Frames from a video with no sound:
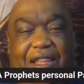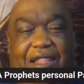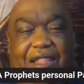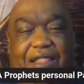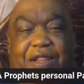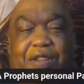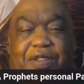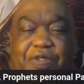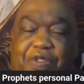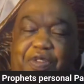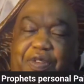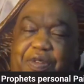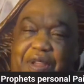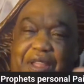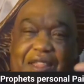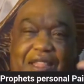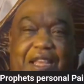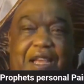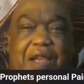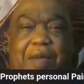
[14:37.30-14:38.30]
Those of you,
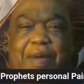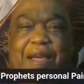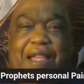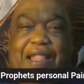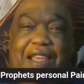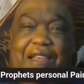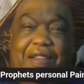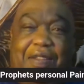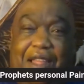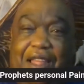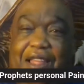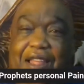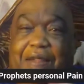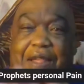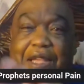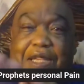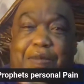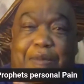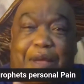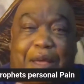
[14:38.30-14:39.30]
think about that.
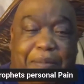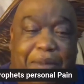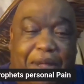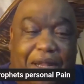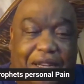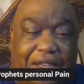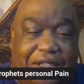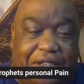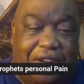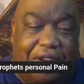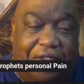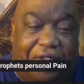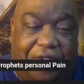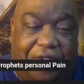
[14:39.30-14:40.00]
That's my military